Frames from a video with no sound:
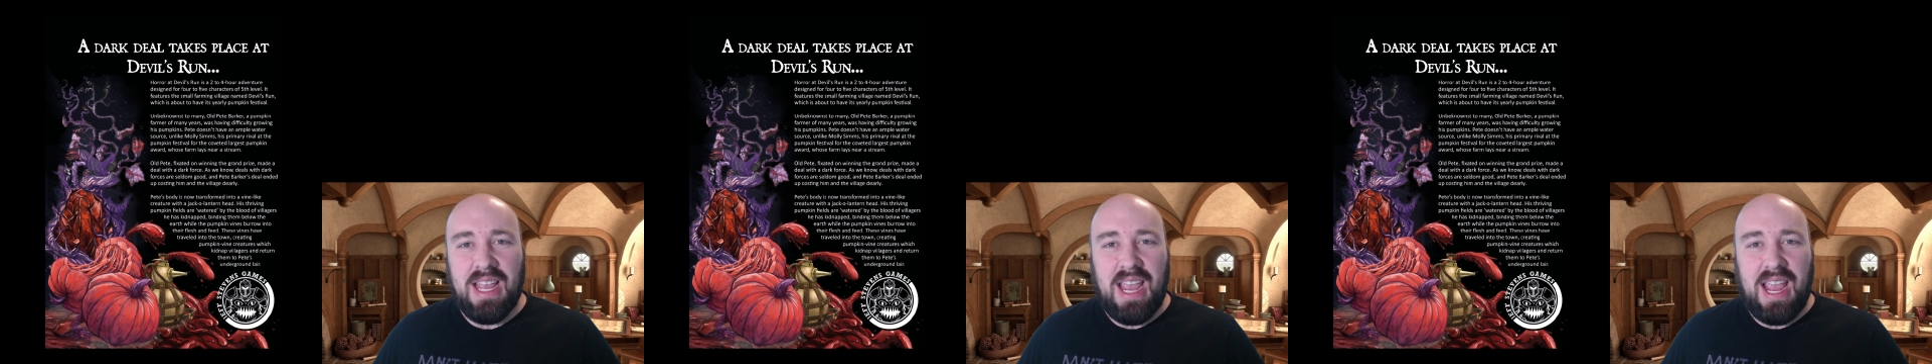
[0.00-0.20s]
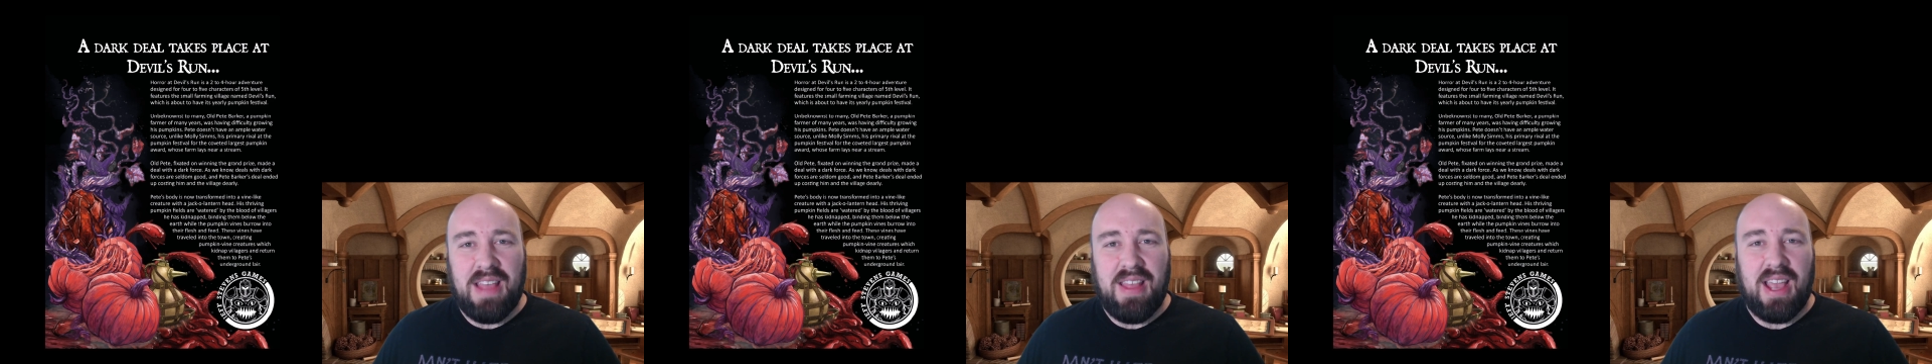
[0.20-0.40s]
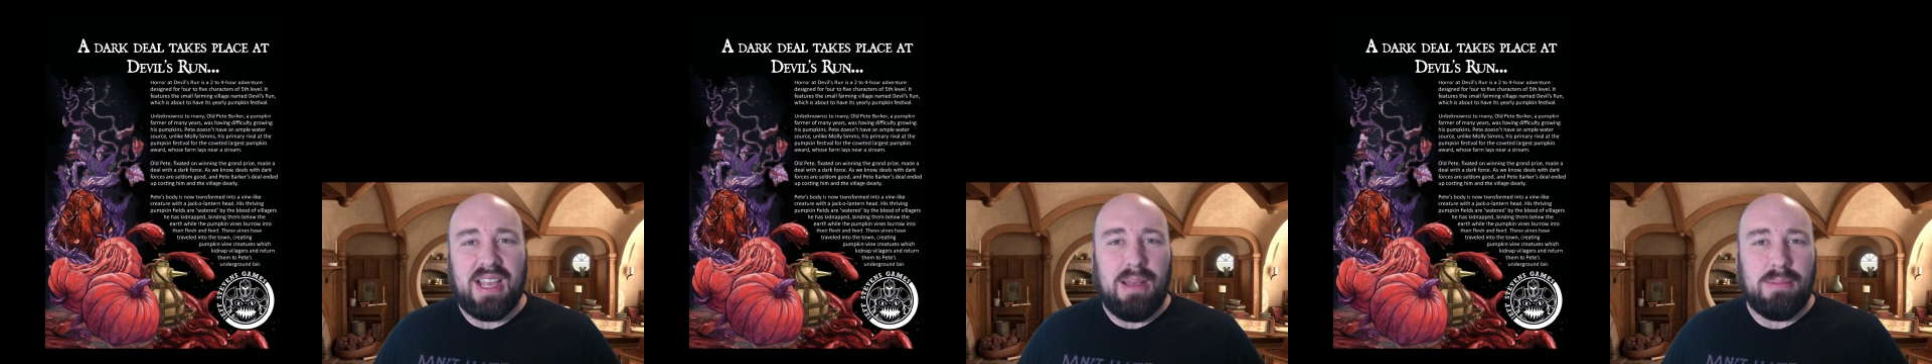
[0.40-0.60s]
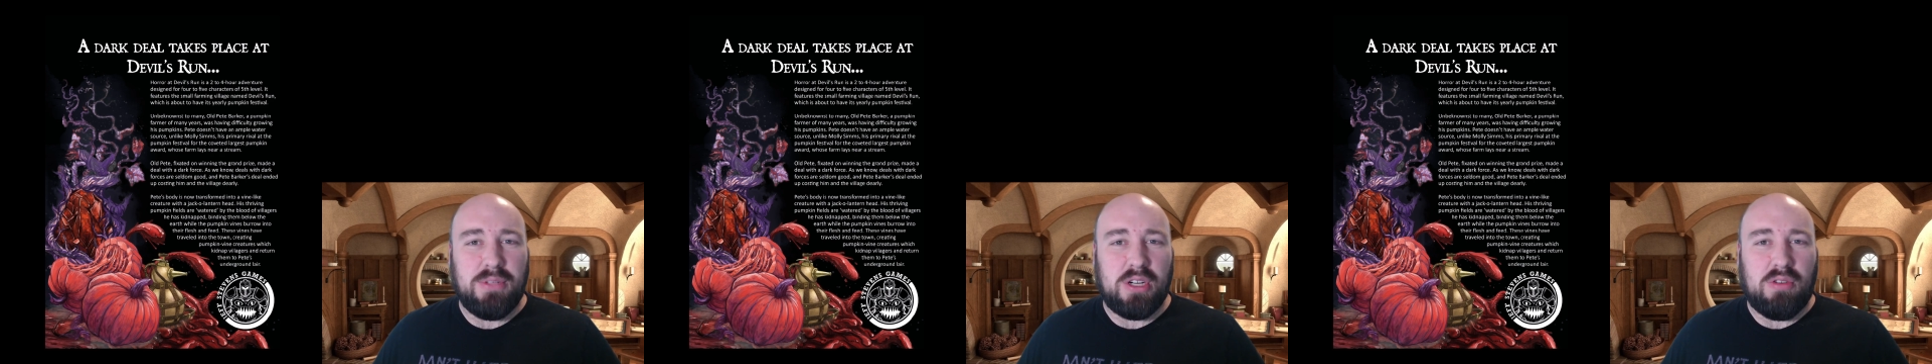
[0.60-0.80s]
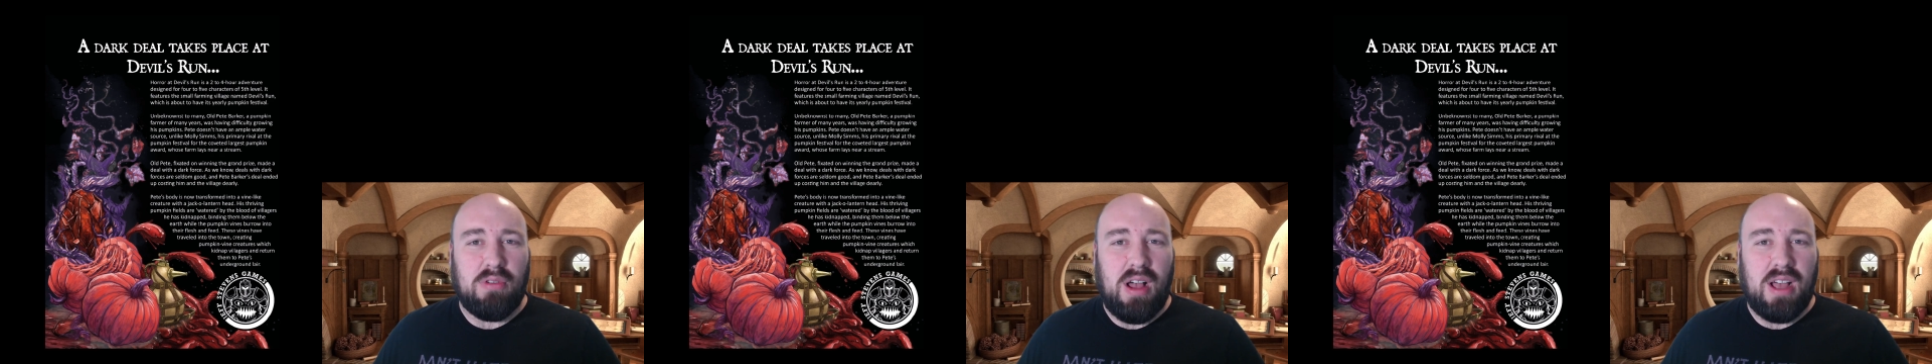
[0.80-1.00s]
and that
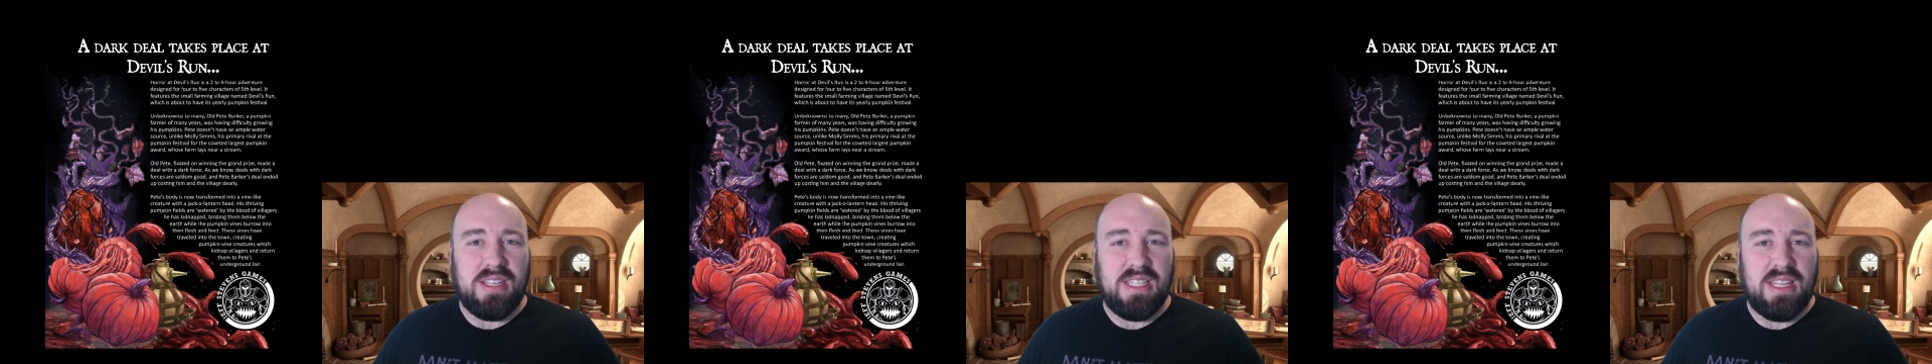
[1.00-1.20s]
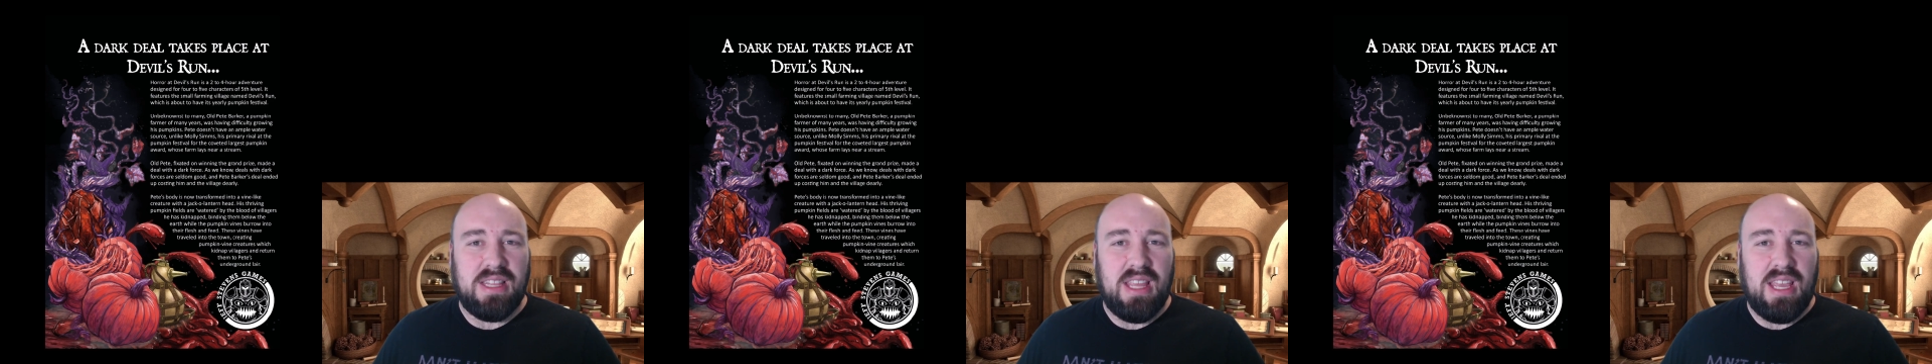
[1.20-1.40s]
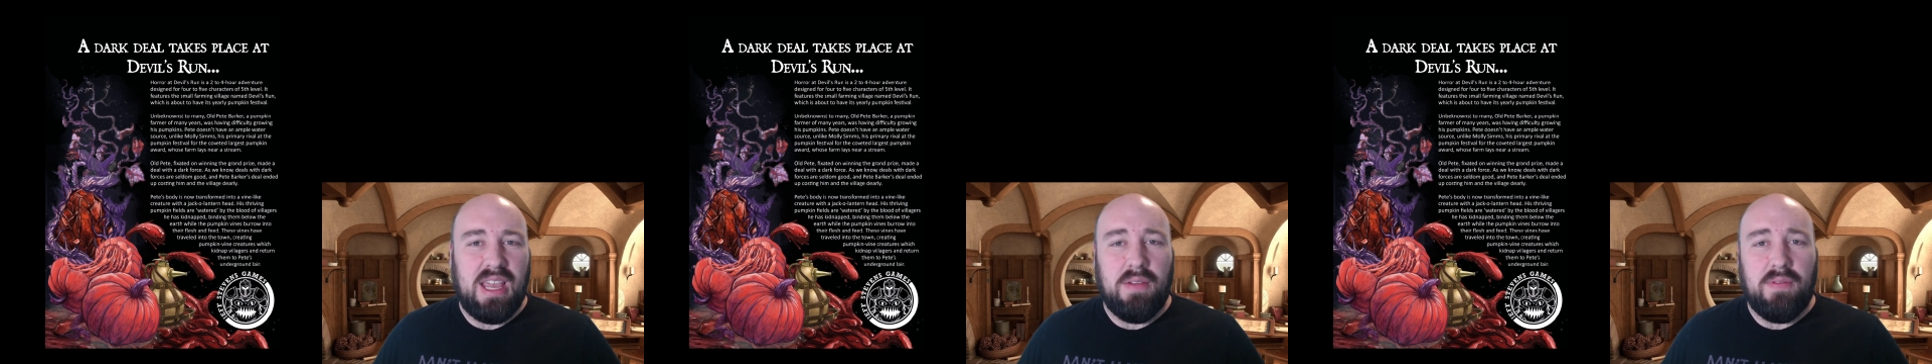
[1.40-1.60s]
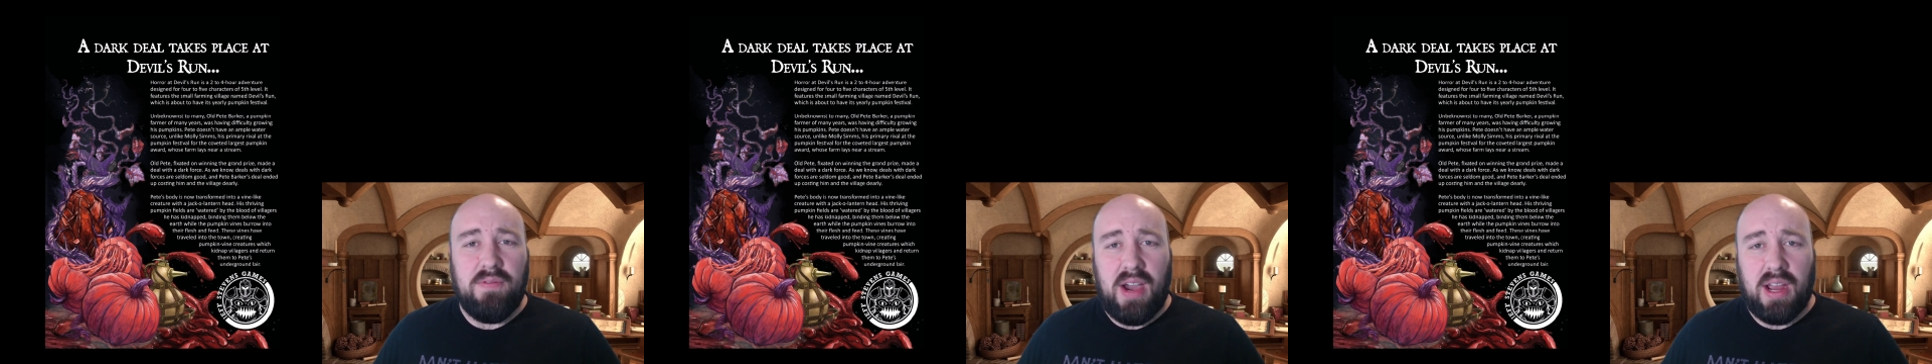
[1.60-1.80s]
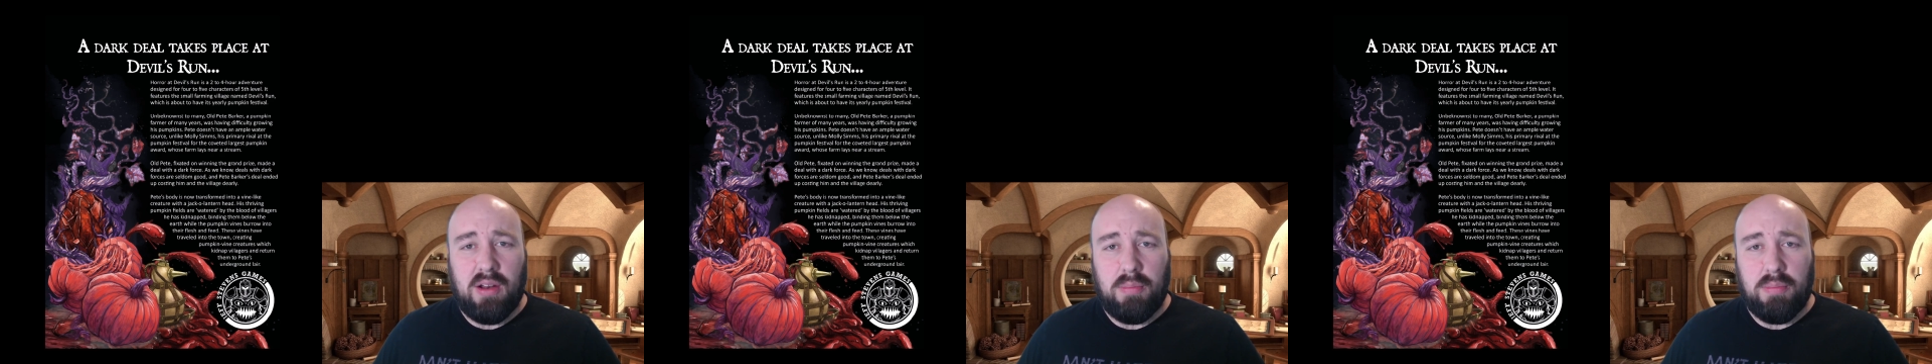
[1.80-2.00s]
comes across in the
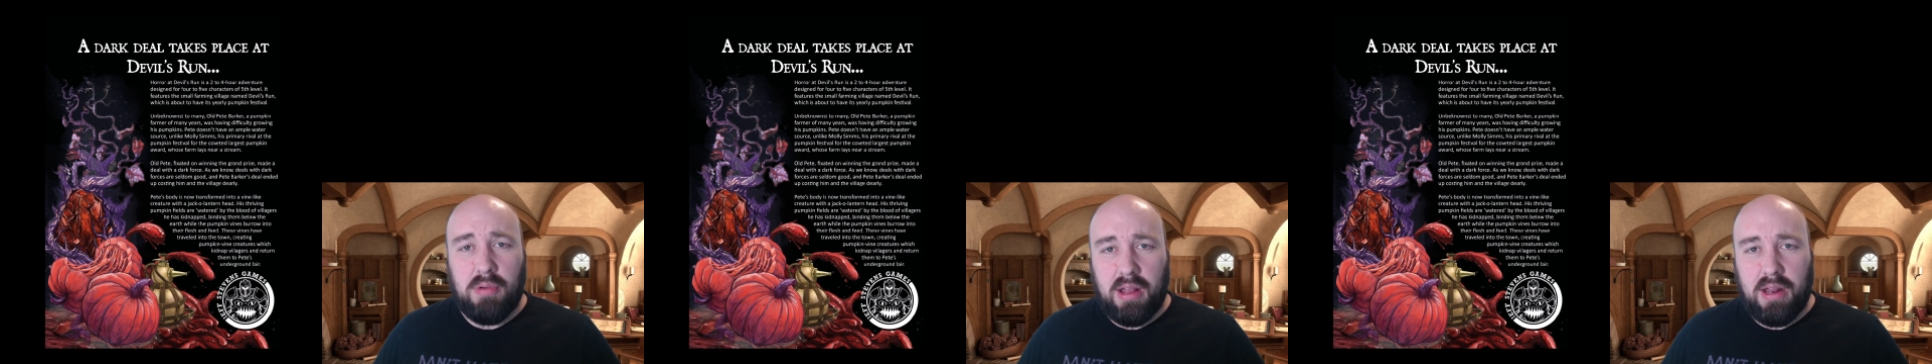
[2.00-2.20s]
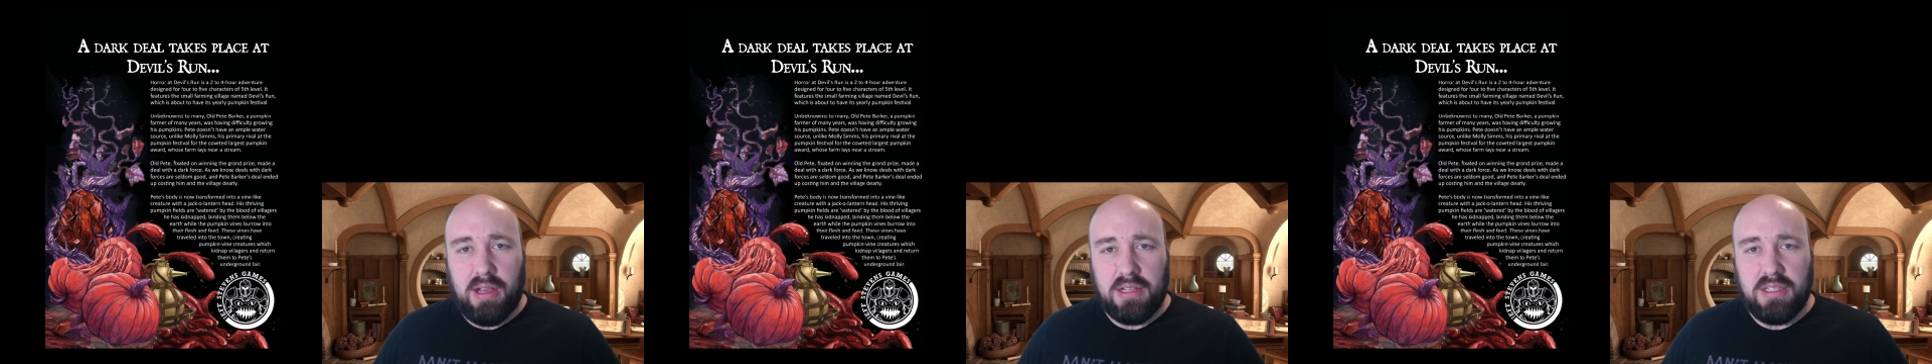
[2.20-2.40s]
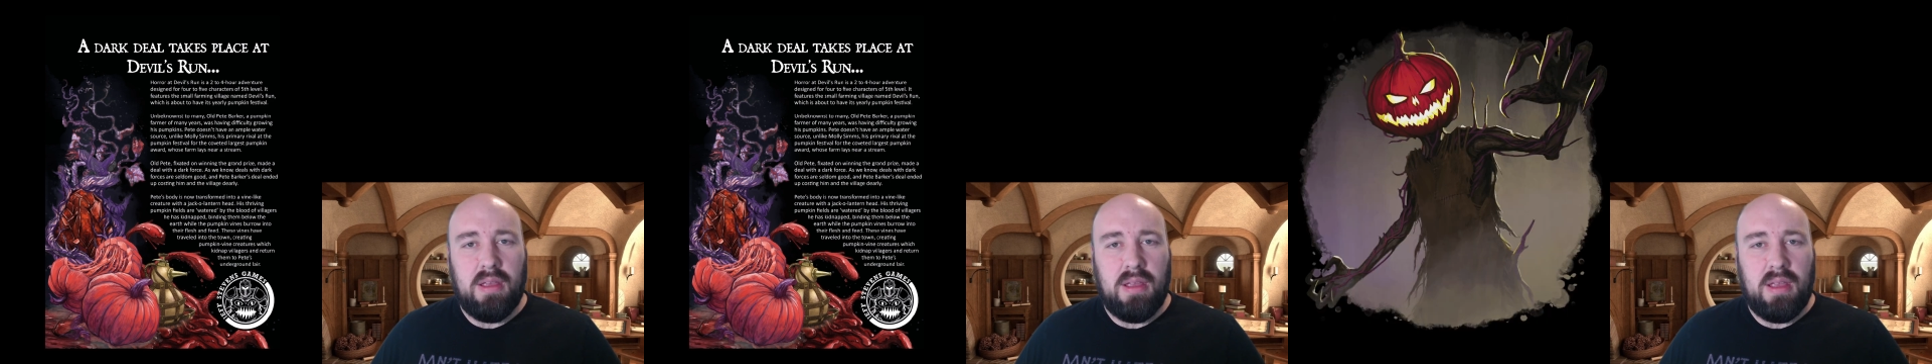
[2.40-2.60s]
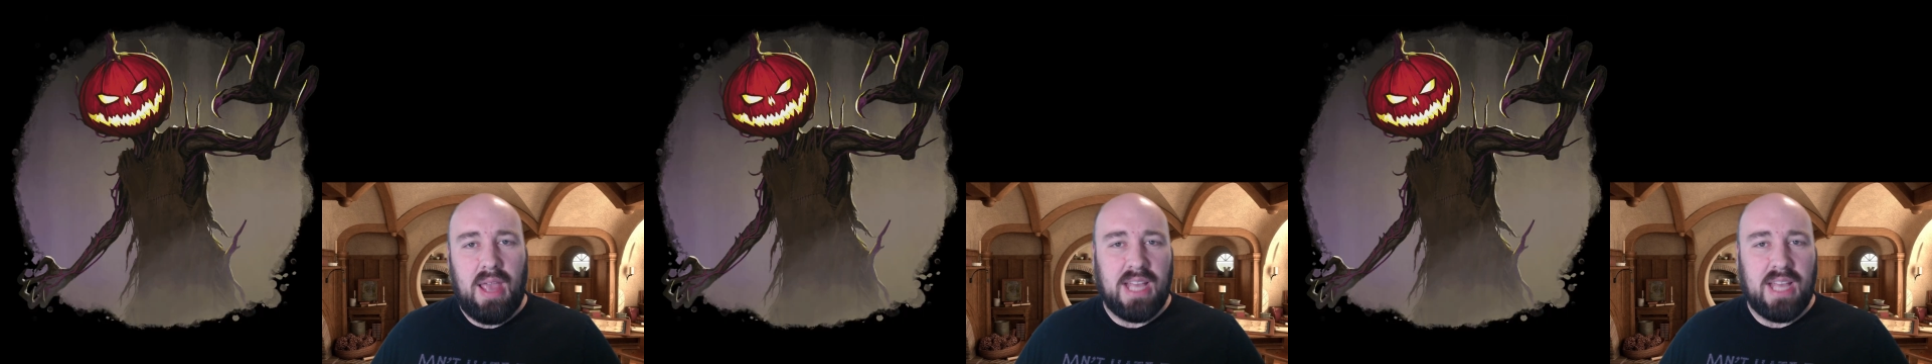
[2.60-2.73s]
final product.